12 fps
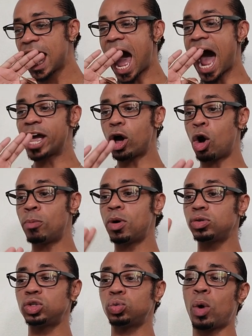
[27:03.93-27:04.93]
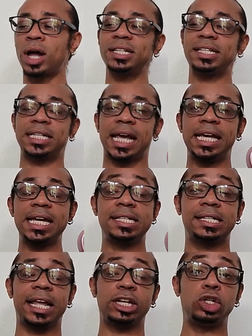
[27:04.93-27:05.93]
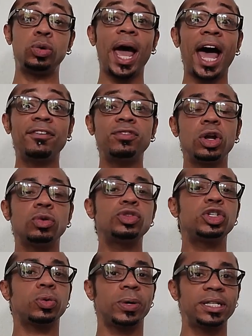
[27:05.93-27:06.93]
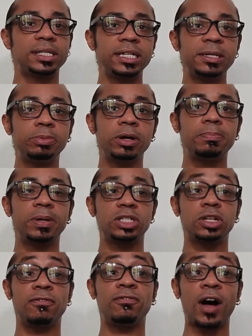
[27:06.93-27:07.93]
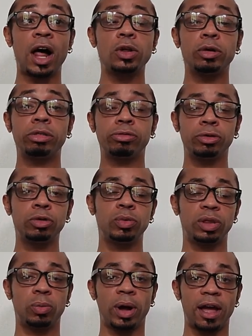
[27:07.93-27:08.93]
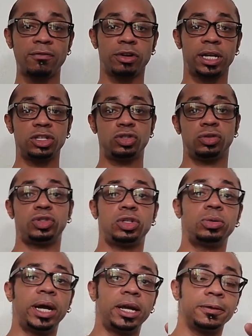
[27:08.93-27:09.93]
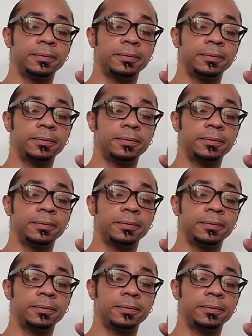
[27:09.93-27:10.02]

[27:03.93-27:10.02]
I almost want to say it's like you have no choice, Libra, but to follow through with whatever it is you're doing.